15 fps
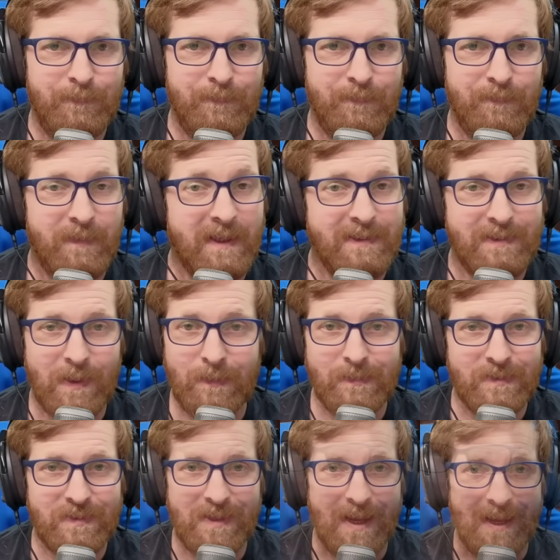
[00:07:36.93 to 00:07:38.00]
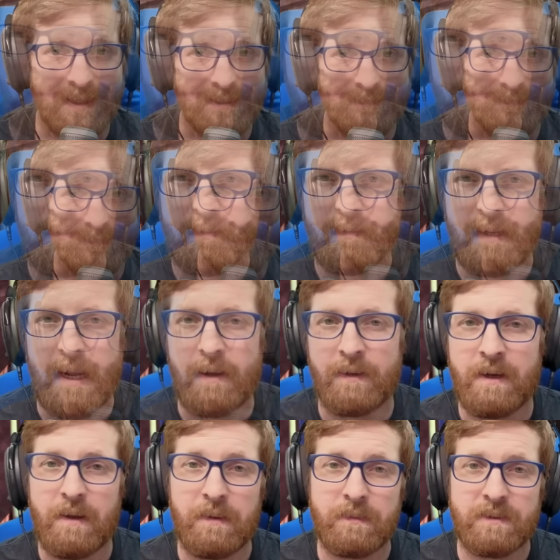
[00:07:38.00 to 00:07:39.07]
They don't stack. Now,
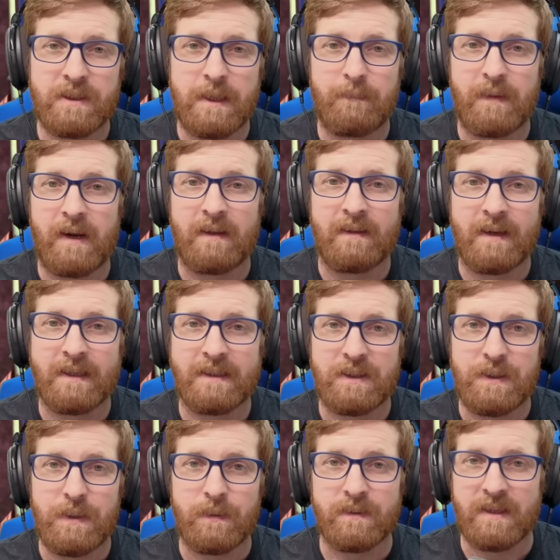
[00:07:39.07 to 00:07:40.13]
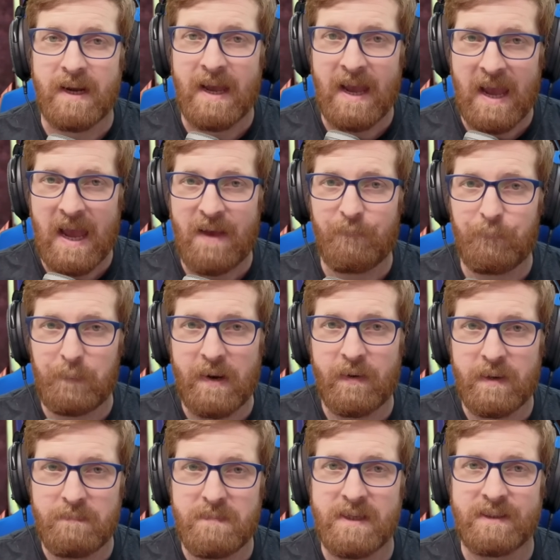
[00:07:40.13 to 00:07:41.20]
another step that I like to use, and I have
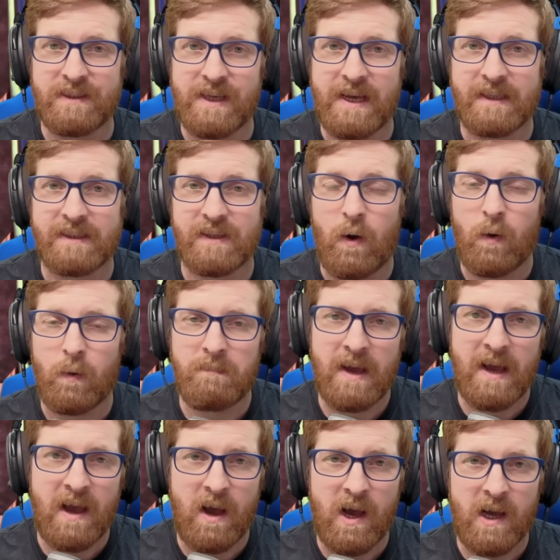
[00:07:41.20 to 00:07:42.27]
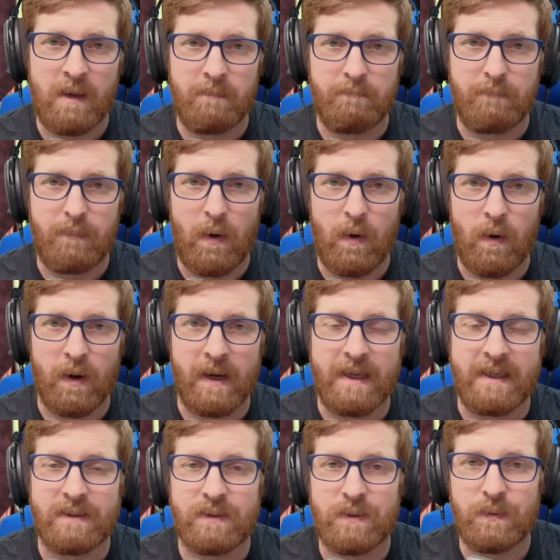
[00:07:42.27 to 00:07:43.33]
berry mentats on my hot bar,
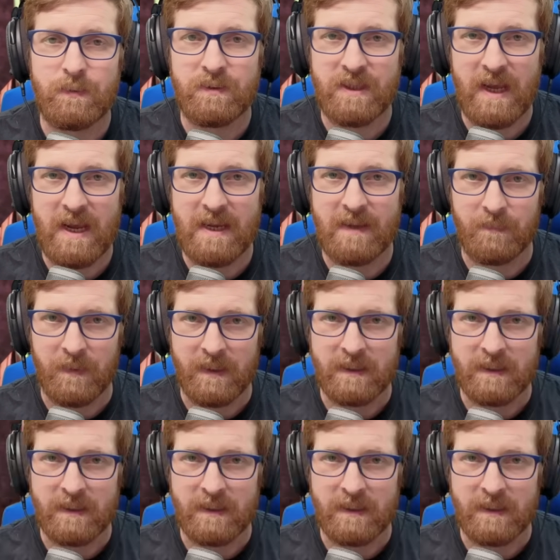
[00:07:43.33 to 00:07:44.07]
is to take these,